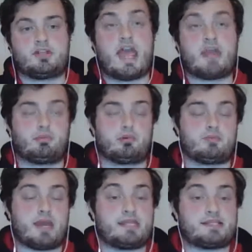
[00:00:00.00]
April,
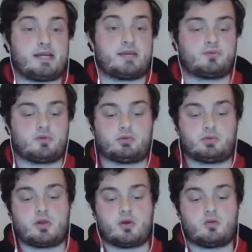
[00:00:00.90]
May time, we'll
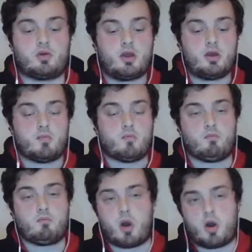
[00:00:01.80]
know
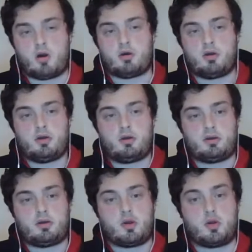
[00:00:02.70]
more
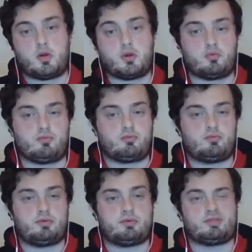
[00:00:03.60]
who's
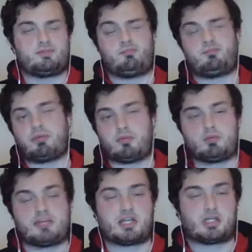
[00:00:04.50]

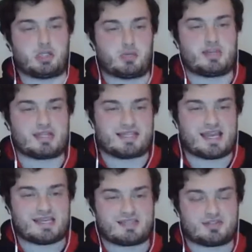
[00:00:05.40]
probably a shoe-in to
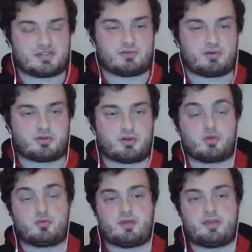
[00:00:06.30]
get into the squad and
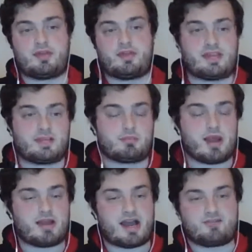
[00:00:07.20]
who we think
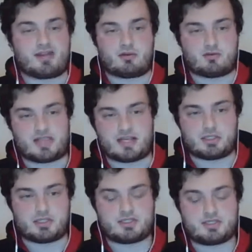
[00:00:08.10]
might have an
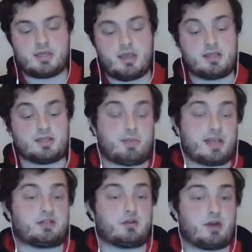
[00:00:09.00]
outside chance,
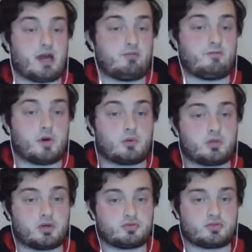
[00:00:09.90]
depending on how
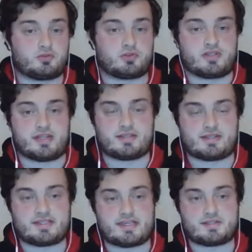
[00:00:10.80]
form goes towards the end
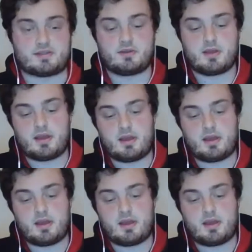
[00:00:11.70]
of the season.